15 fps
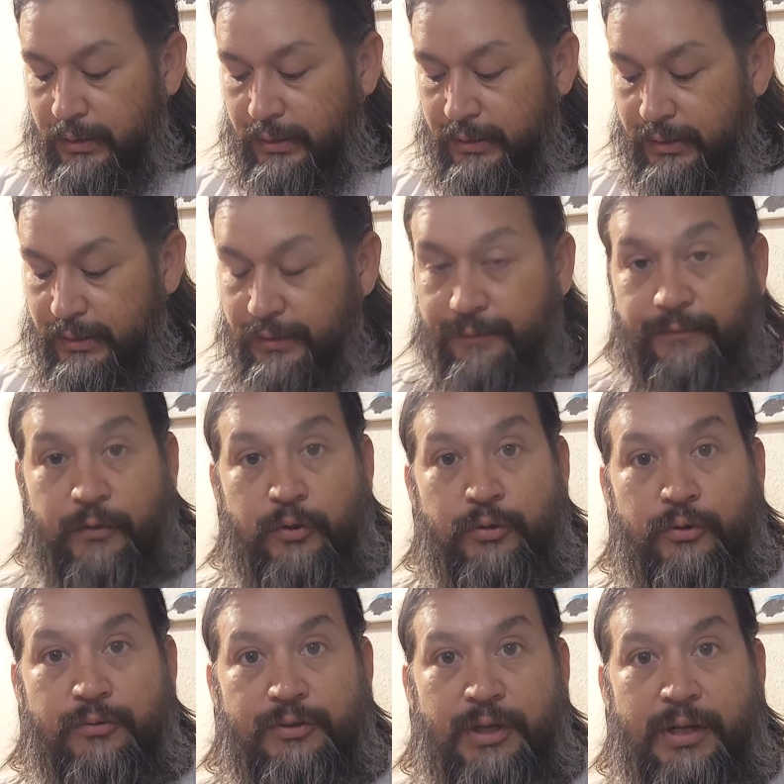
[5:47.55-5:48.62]
If you
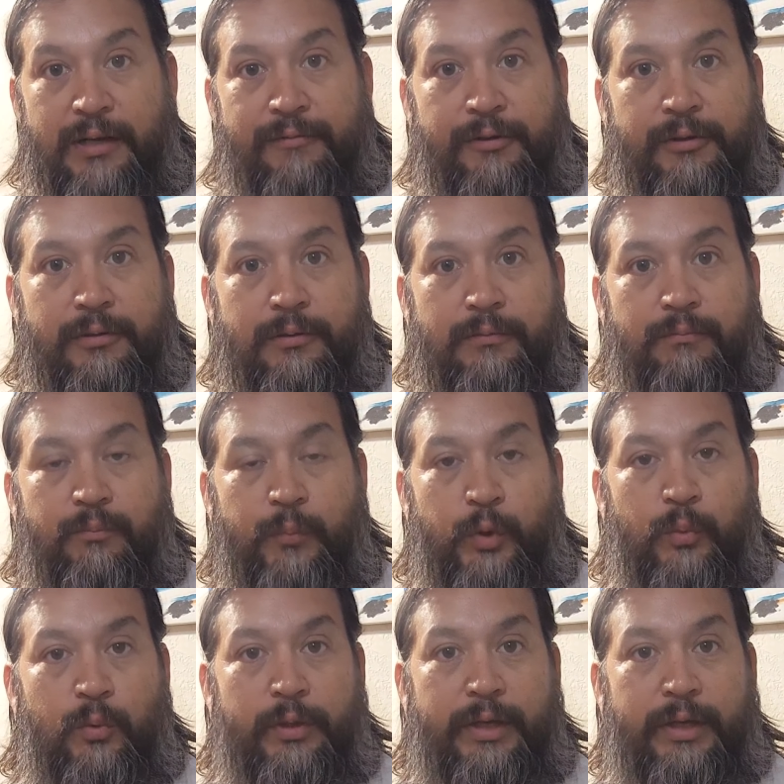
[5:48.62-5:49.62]
use a lever, you will